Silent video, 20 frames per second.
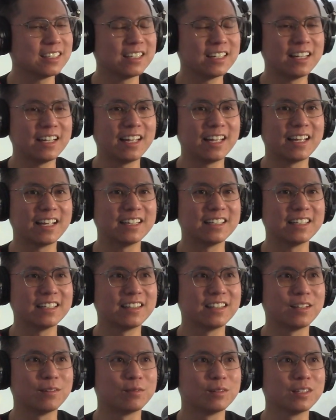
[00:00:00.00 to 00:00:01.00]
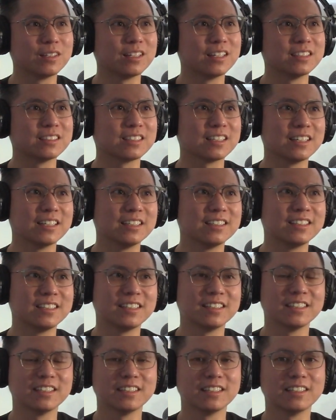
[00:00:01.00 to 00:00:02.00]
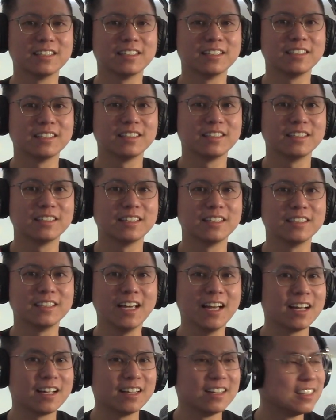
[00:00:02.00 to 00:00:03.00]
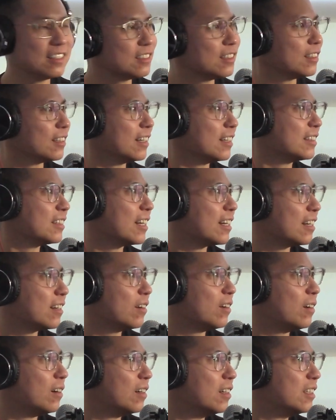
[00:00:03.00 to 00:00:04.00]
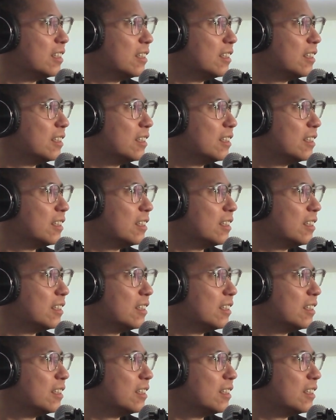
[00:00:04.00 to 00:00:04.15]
and they realized like, yeah, it isn't like that at all.